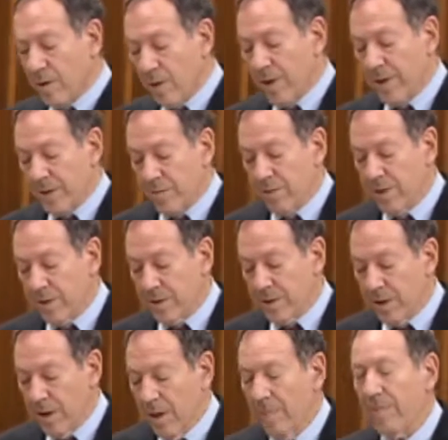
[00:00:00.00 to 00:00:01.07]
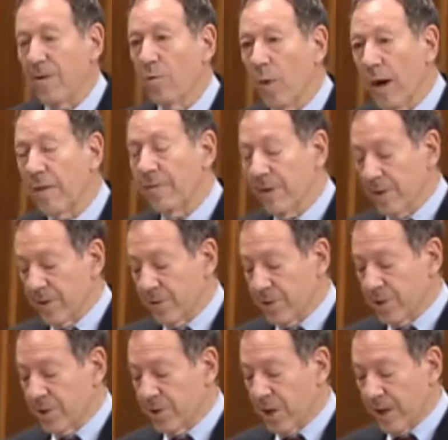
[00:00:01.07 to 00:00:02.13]
its reasons for waiving the
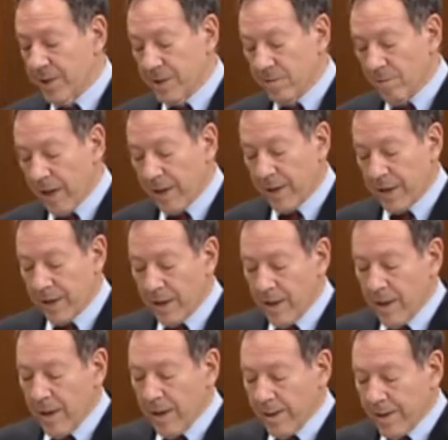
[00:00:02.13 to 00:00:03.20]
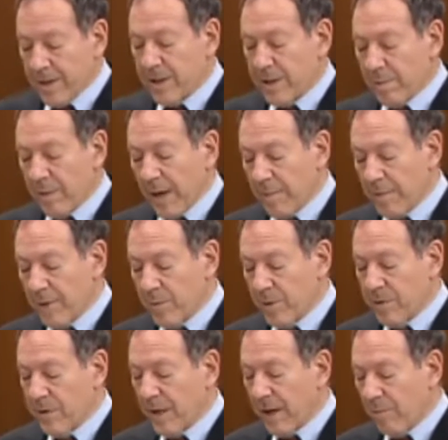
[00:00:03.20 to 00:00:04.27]
surcharge in writing. This amendment was
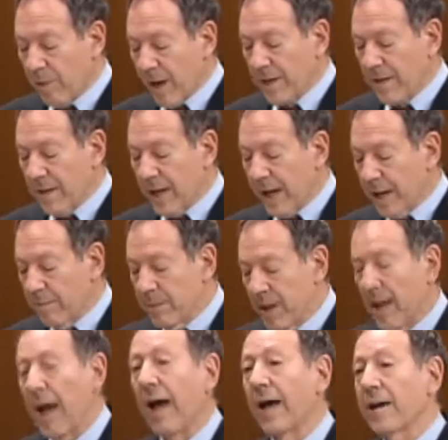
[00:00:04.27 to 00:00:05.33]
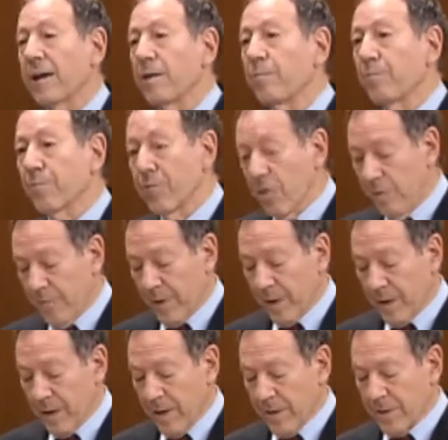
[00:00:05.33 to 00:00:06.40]
directly aimed at improving
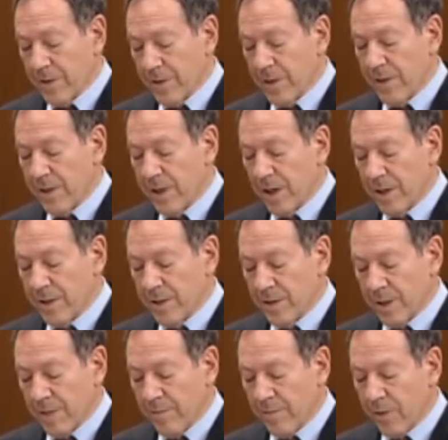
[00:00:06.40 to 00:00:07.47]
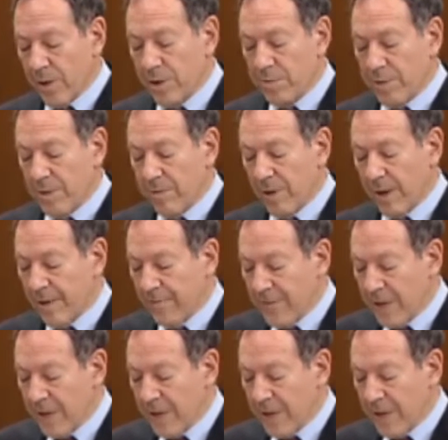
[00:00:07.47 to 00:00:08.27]
the surcharge's enforcement rate